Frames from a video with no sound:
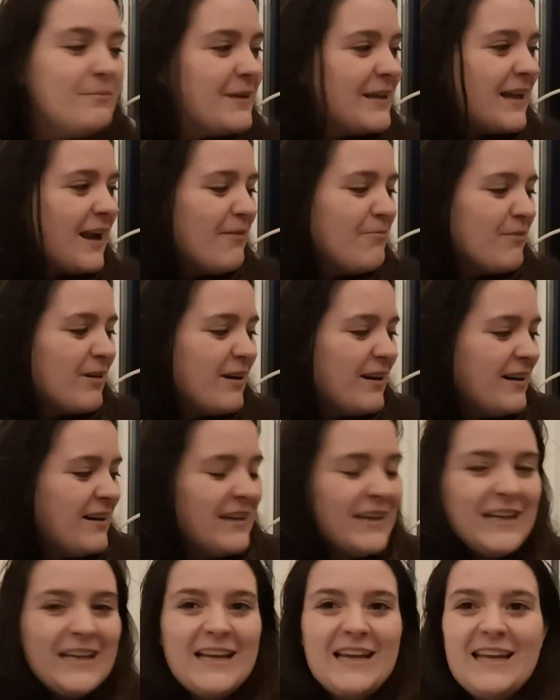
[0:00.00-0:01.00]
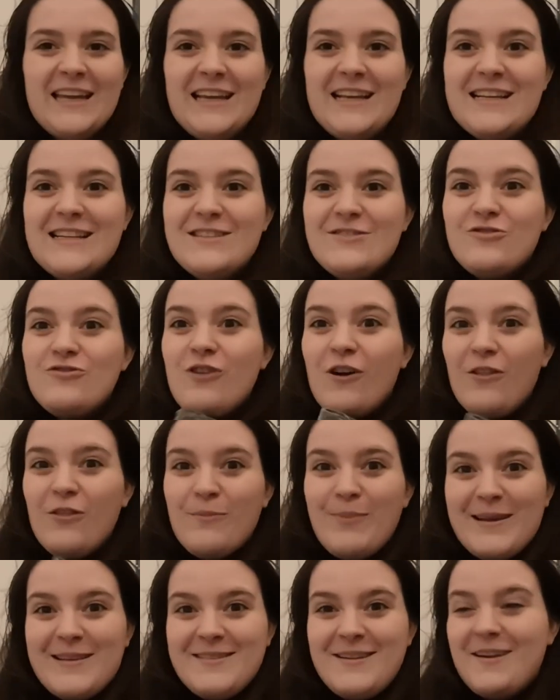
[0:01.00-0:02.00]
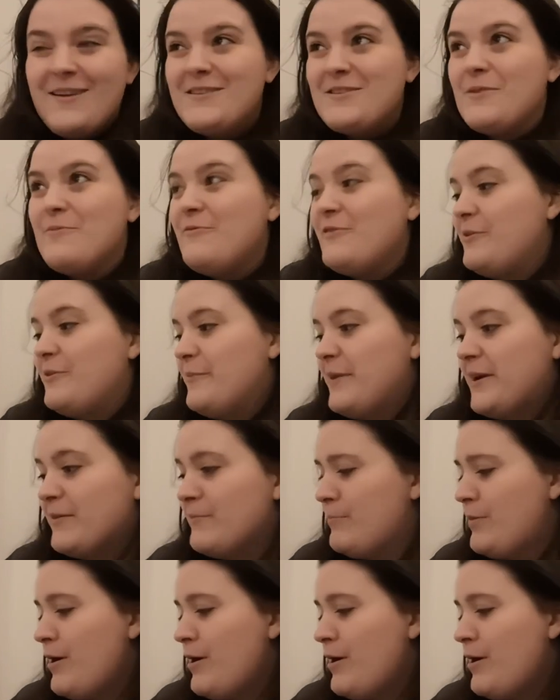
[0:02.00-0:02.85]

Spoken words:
My camera is not the best at nighttime filming.